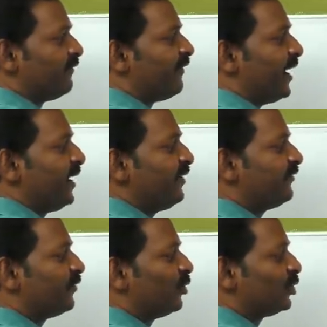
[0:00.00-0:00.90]
5
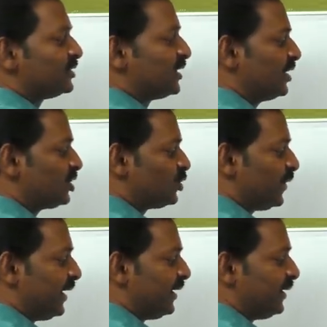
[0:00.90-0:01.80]
4
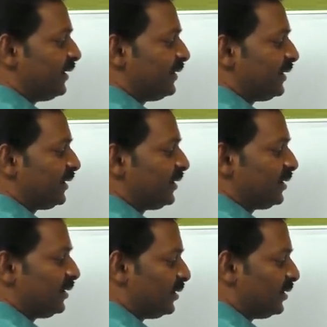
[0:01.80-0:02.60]
20.